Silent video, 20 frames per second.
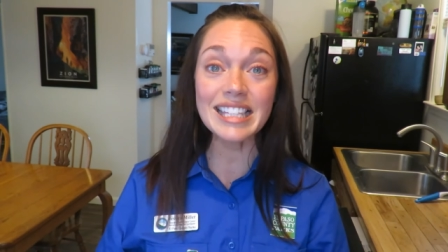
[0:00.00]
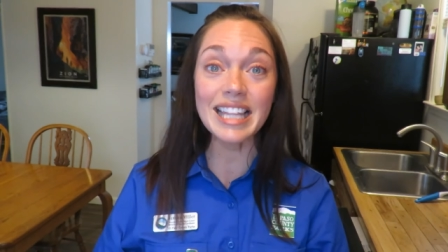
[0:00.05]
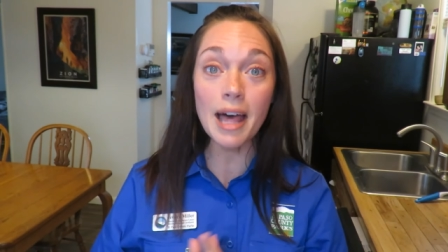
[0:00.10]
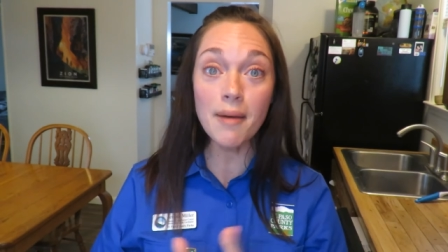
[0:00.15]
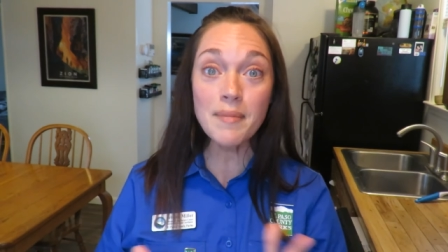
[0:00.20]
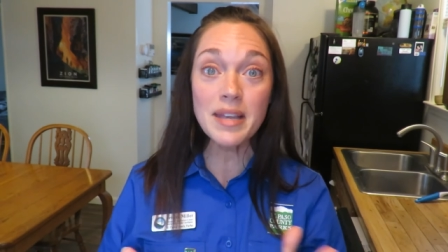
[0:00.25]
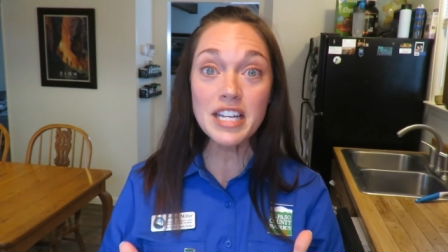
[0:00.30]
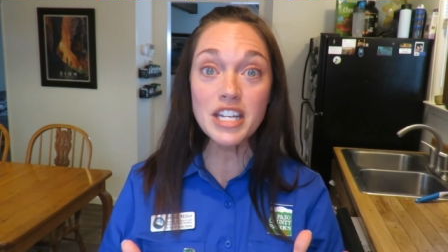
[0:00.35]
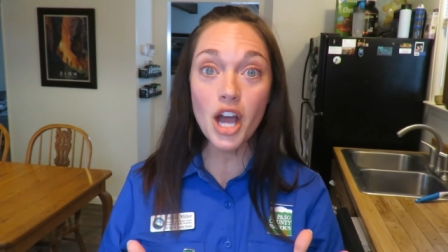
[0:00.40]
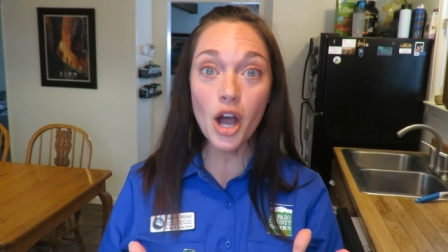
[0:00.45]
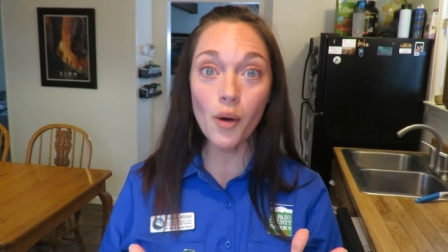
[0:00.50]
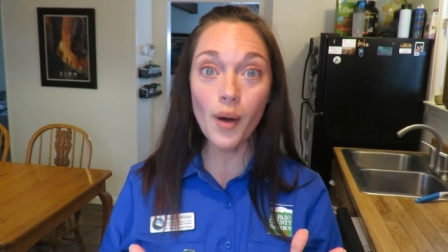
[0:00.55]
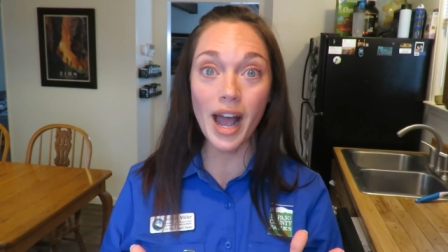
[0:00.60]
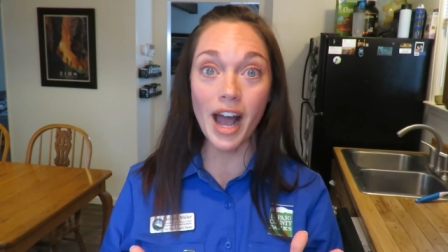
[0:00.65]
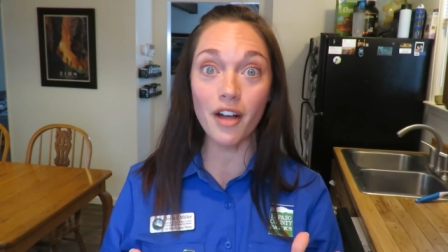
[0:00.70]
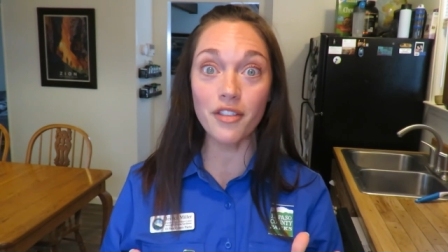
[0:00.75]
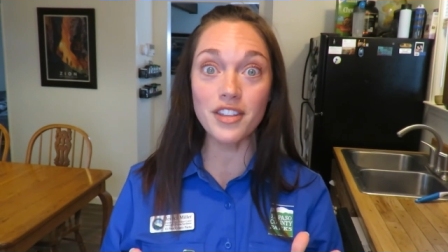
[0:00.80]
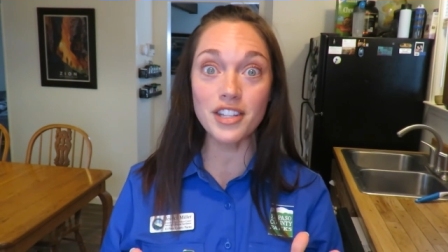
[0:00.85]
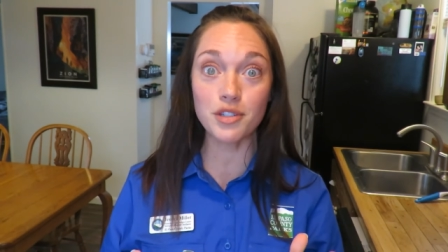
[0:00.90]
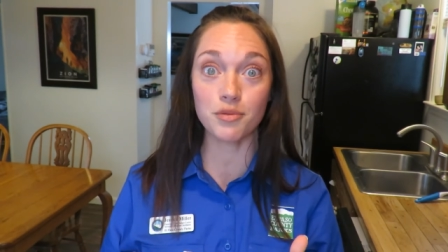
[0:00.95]
let me know
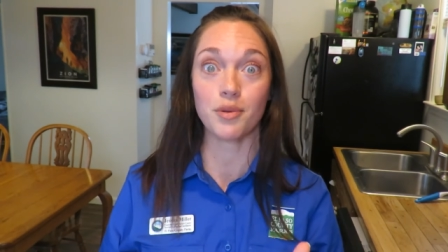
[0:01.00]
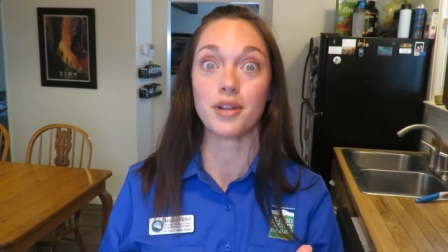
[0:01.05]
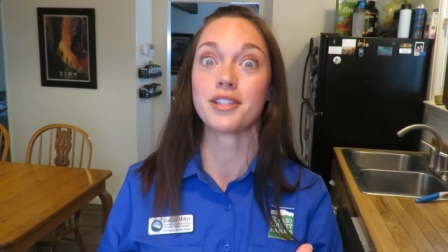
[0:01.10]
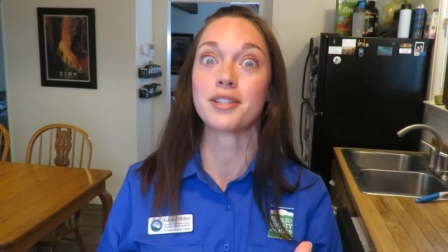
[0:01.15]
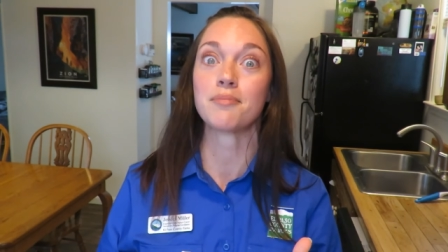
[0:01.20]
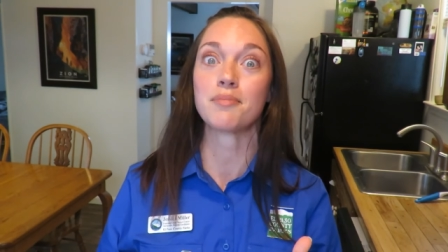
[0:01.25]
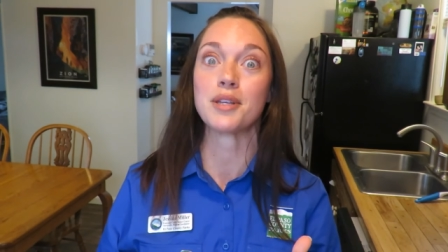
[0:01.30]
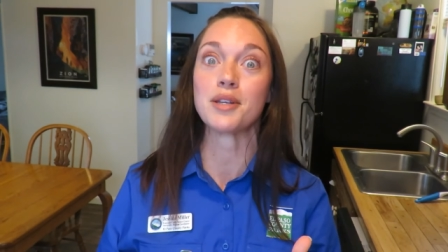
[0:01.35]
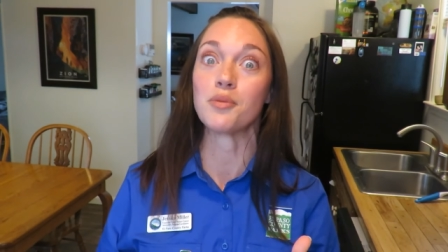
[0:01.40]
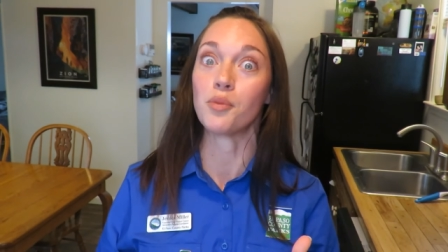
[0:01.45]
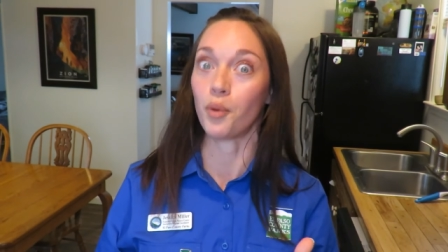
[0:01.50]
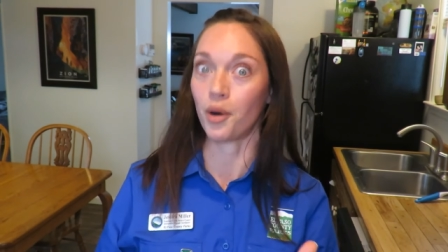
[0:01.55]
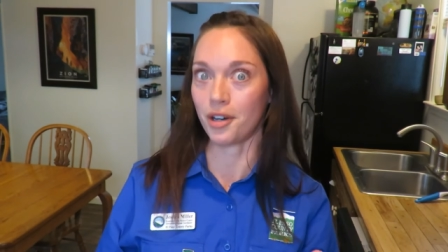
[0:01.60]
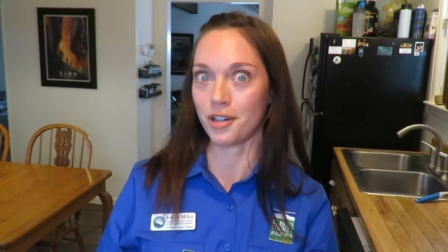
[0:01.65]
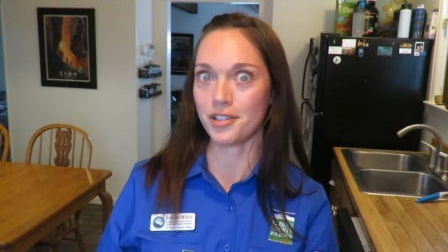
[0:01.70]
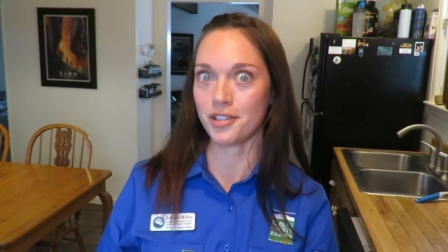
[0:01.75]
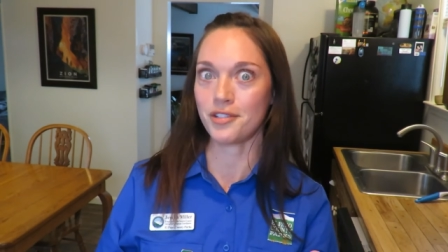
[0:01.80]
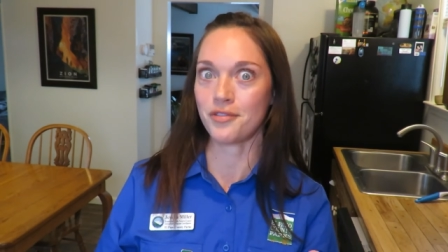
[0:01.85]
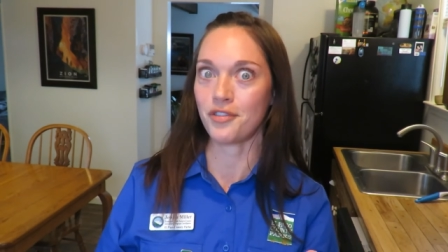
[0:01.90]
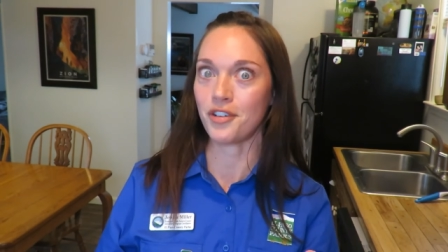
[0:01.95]
how this recipe
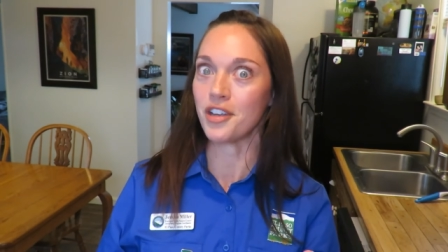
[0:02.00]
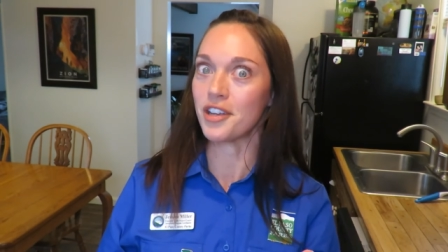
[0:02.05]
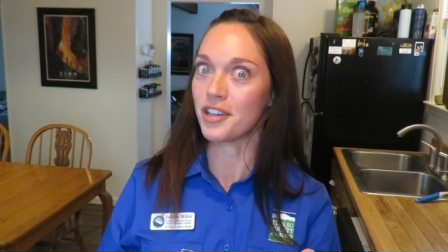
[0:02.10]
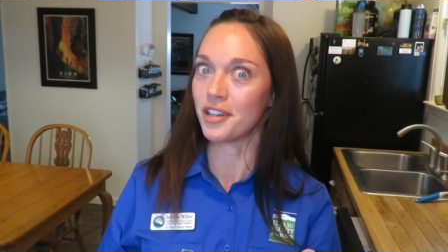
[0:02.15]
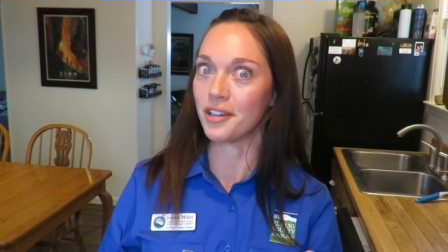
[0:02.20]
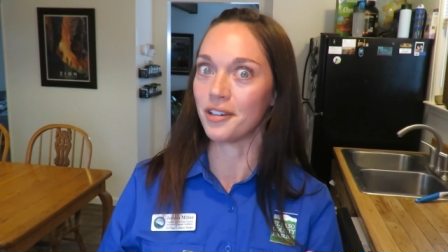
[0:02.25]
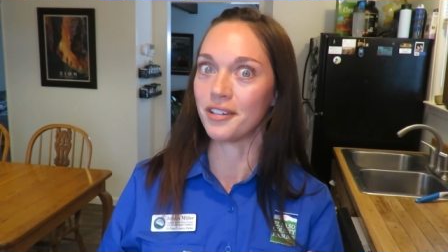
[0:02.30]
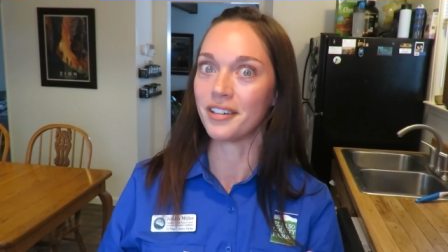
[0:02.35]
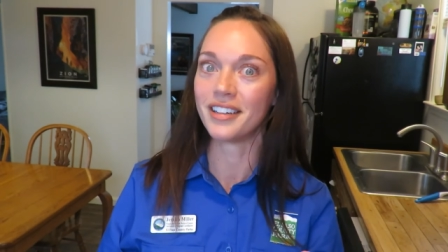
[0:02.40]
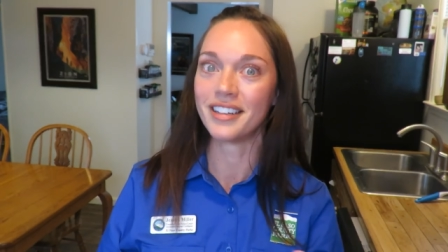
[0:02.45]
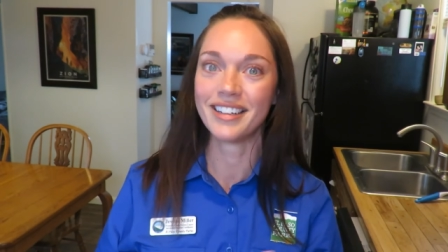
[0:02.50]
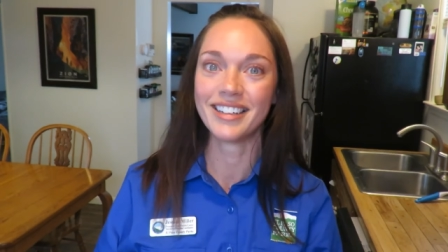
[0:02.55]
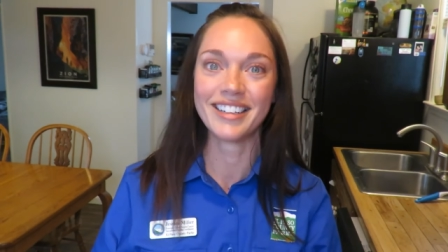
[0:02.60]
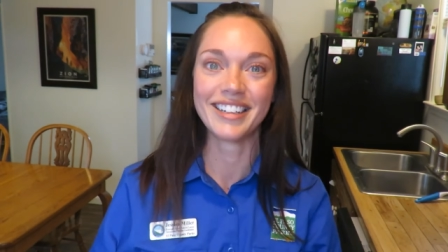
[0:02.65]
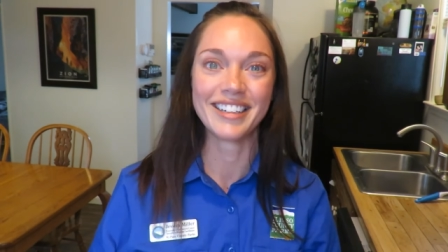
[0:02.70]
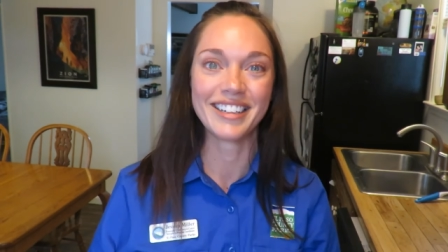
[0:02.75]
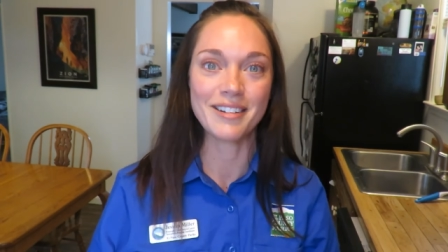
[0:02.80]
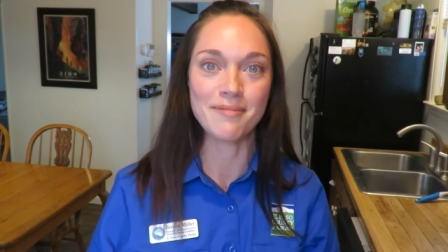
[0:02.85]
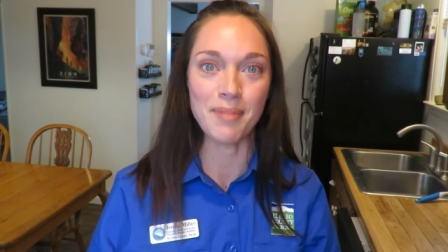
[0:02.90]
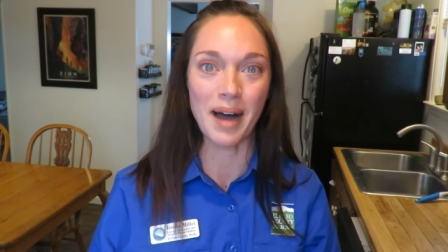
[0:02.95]
works for you.
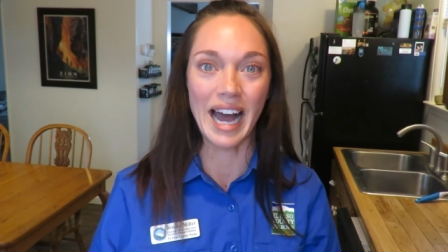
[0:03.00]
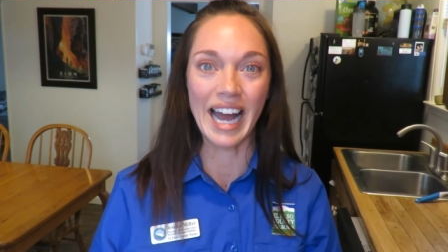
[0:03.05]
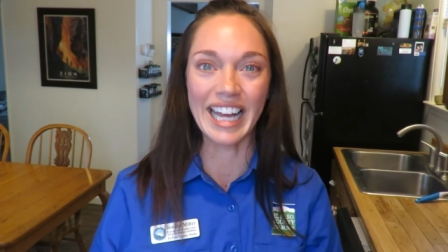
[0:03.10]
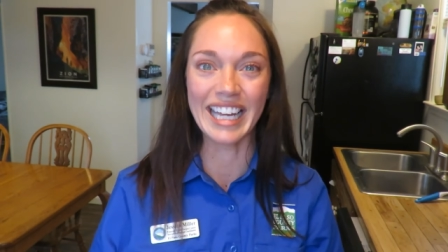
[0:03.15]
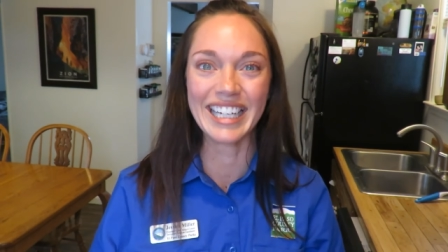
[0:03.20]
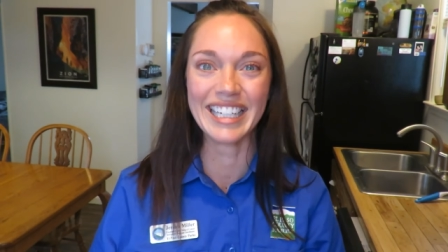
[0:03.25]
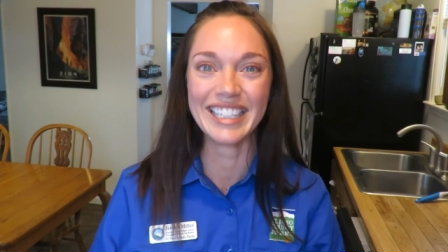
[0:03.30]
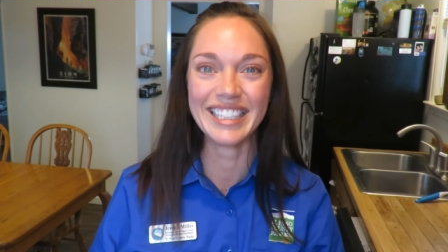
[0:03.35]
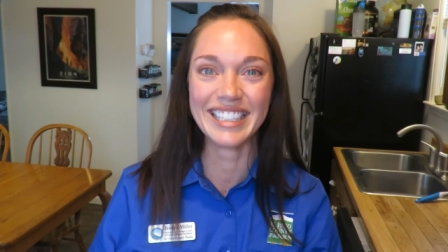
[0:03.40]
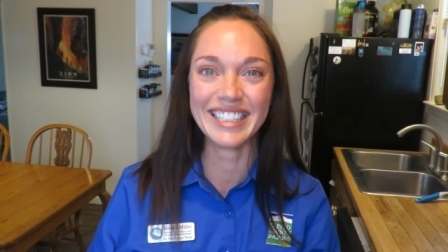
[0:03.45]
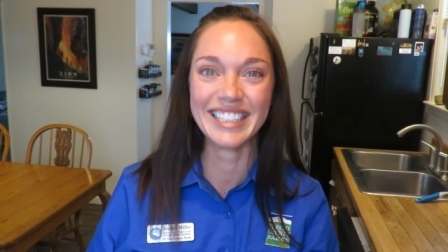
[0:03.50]
Bye.